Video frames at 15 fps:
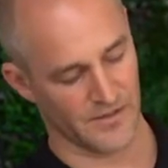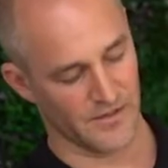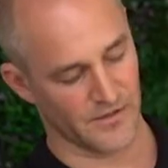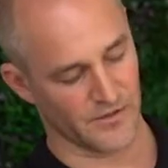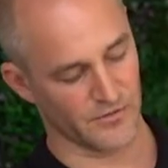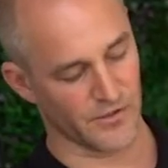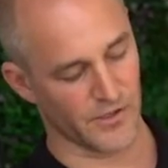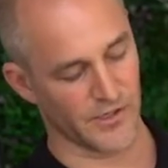
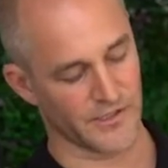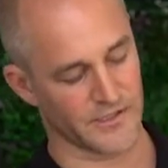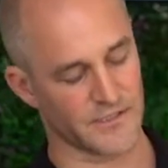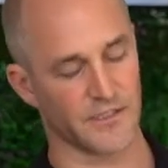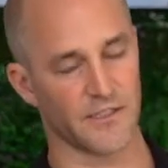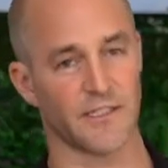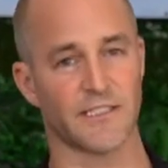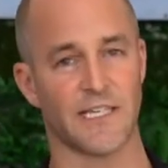You'll notice
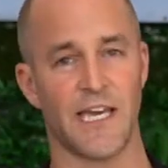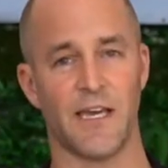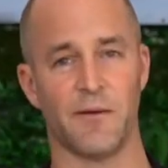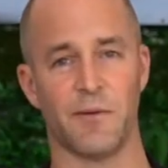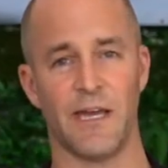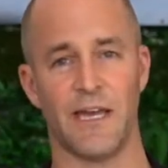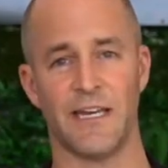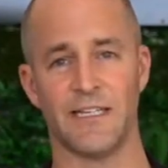that the tamp
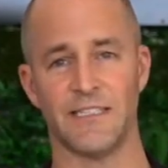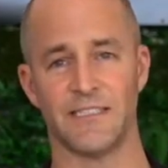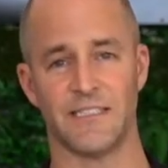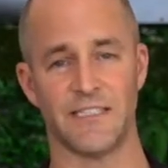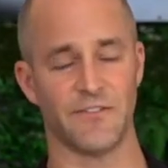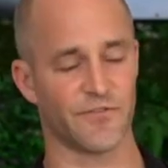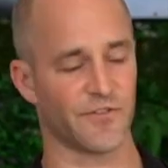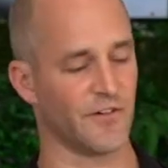head is
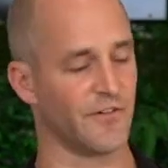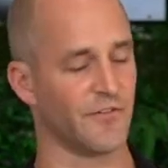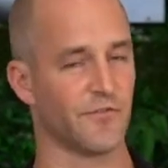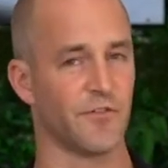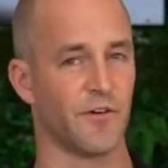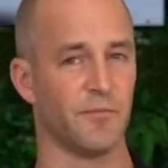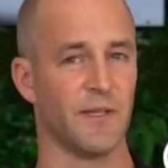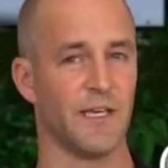different
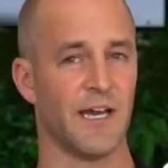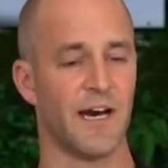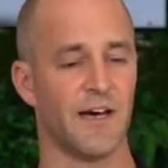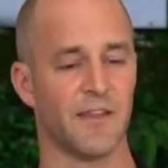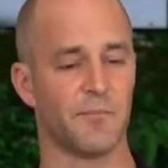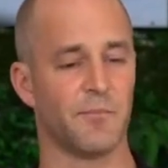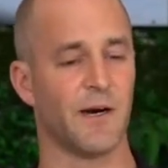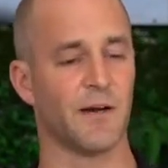from the
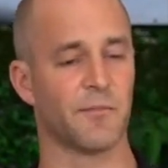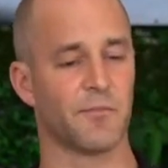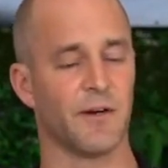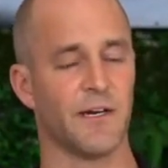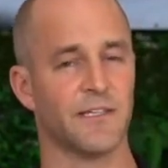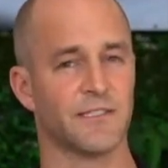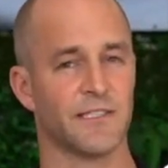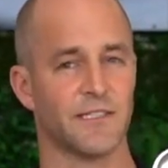other
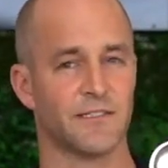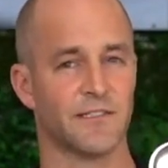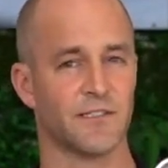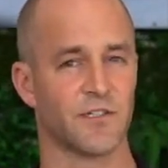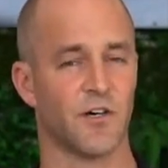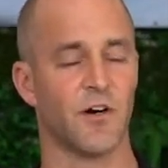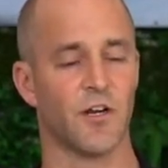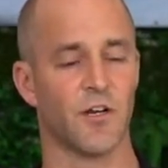Puqpress as it's
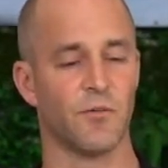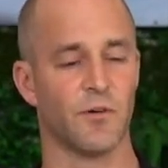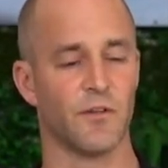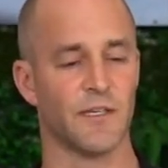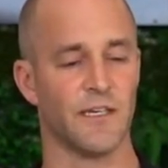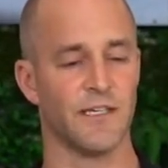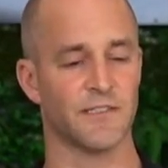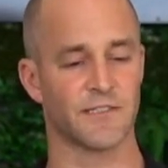hollow on
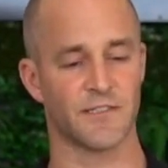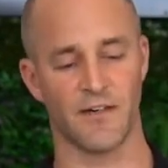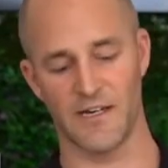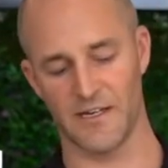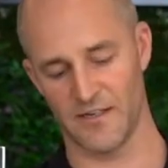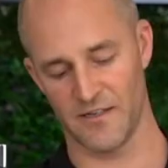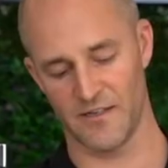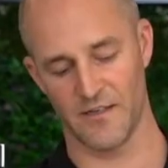the
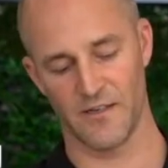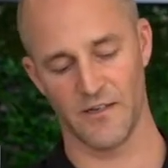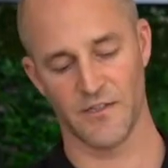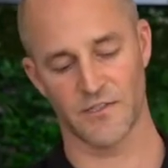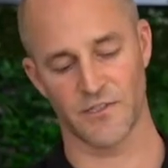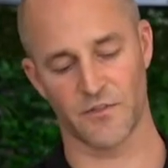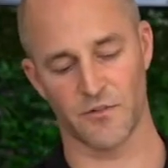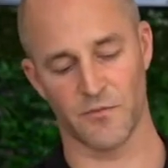inside.
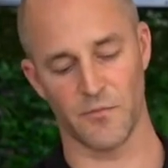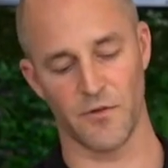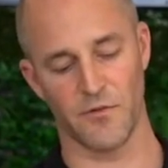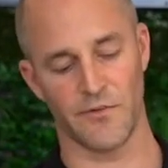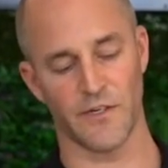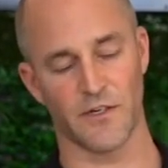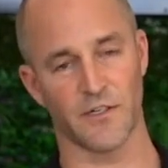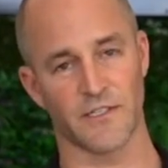So
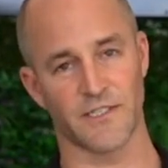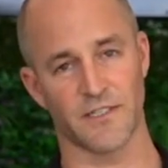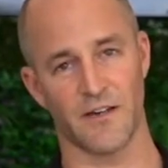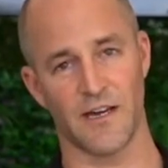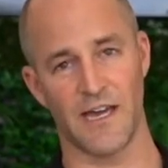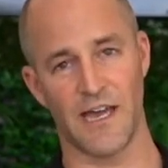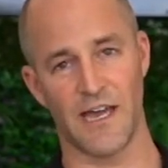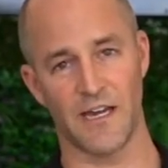removing on a
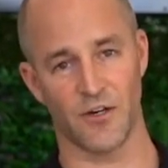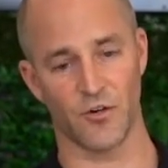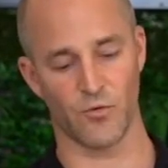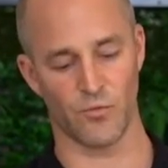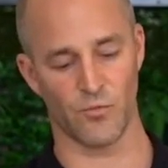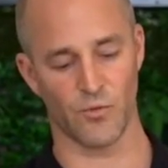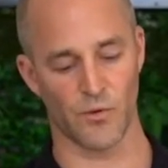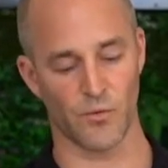slight angle
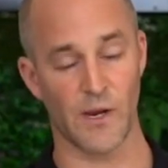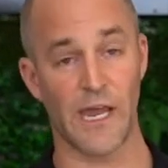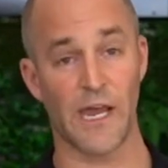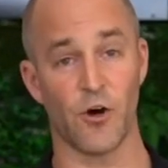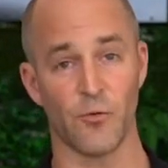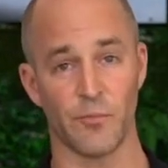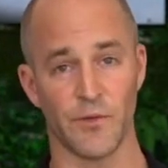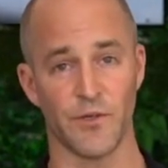will
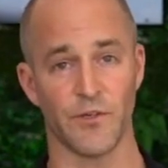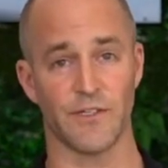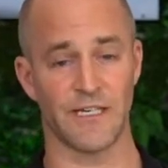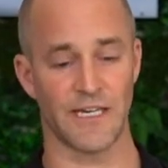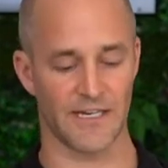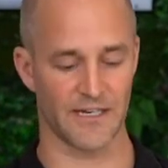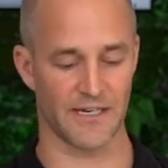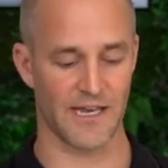help you to
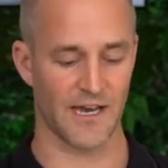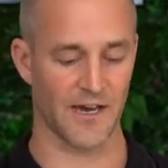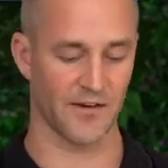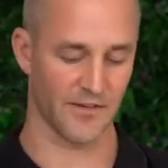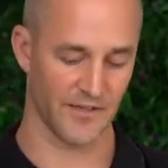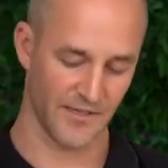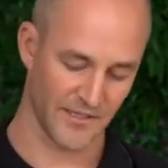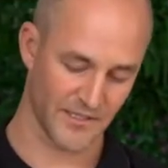get it
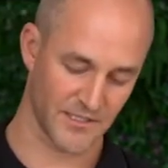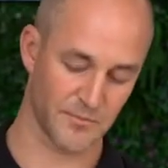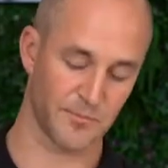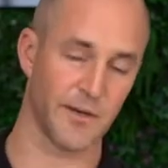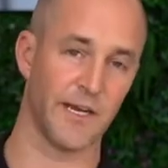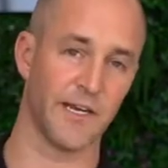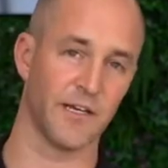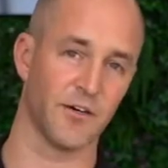out,
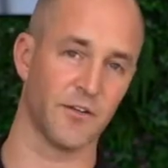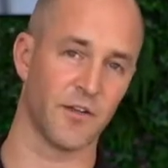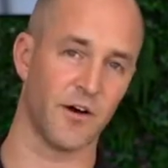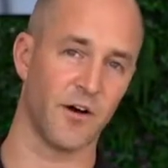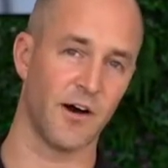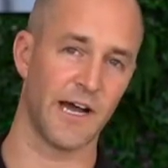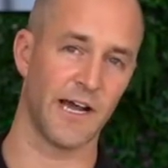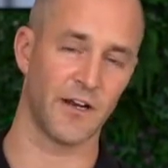depending on the
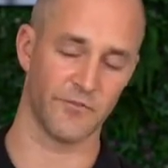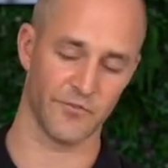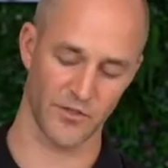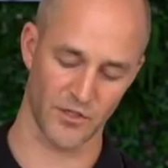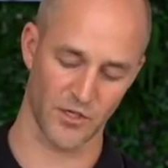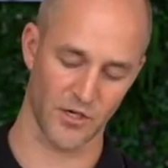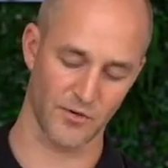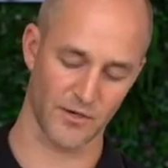height of your
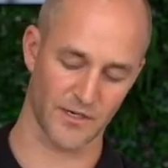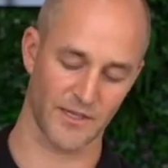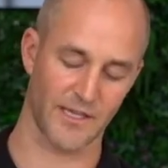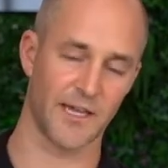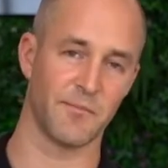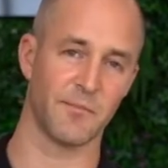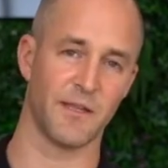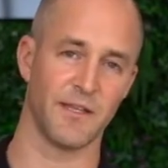lower
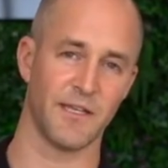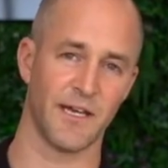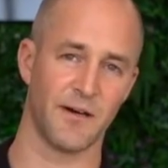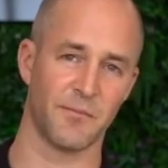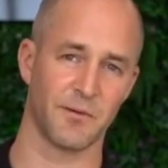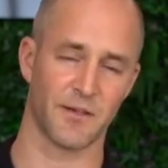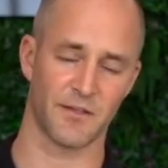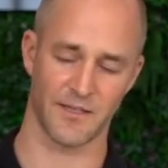clamp and the
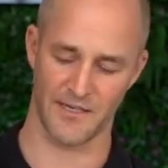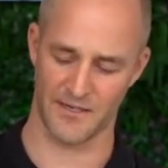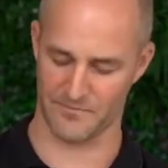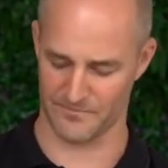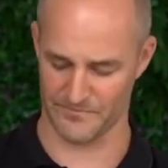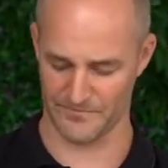upper clamp.